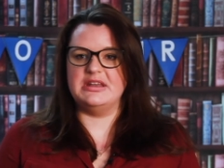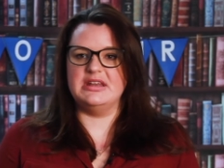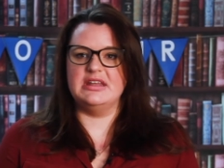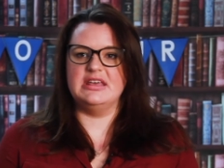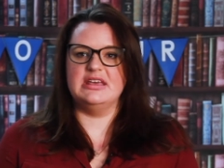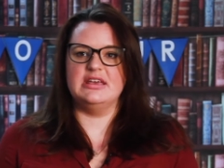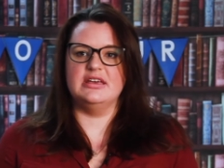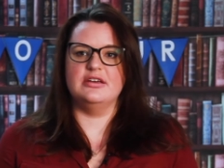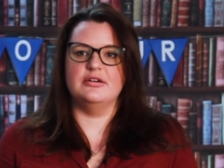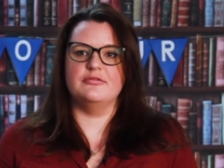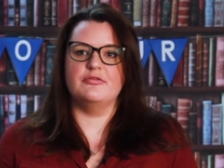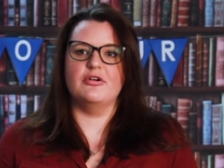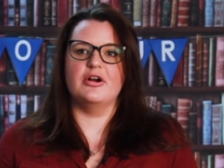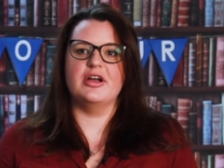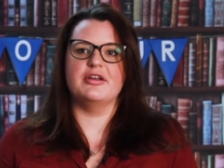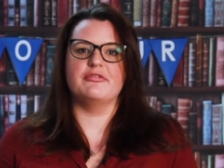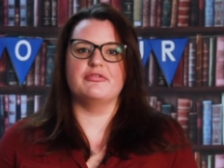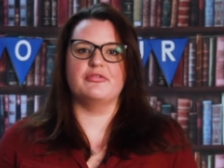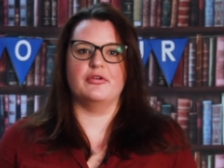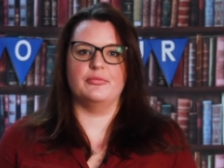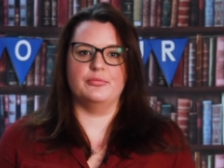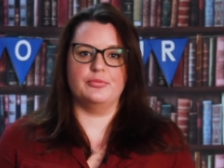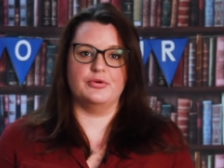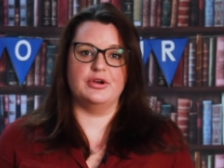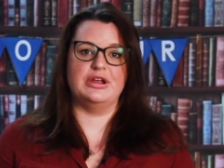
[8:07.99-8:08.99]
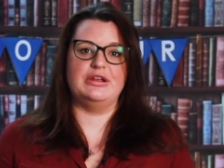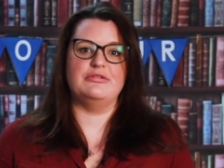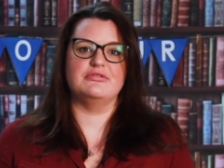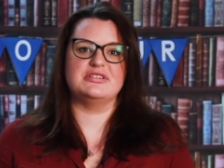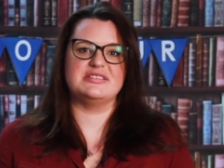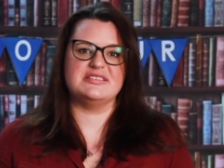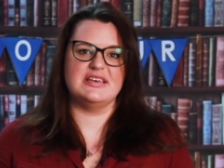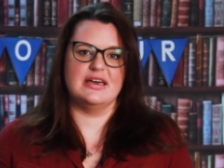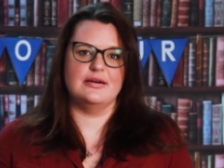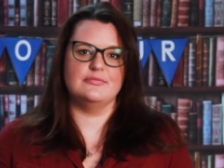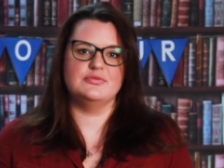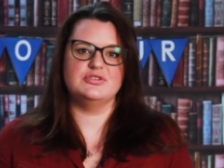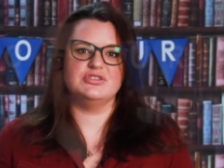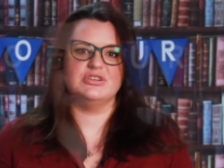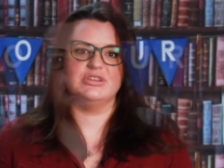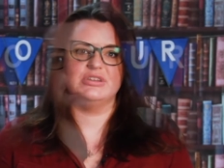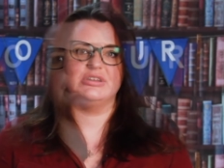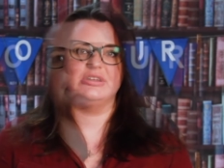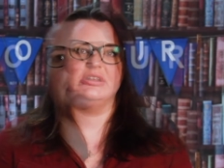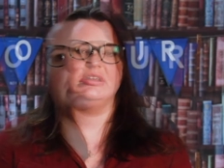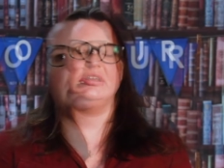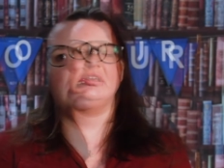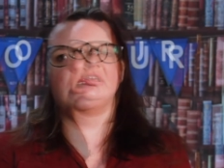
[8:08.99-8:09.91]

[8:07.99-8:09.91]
here right from pre-reception.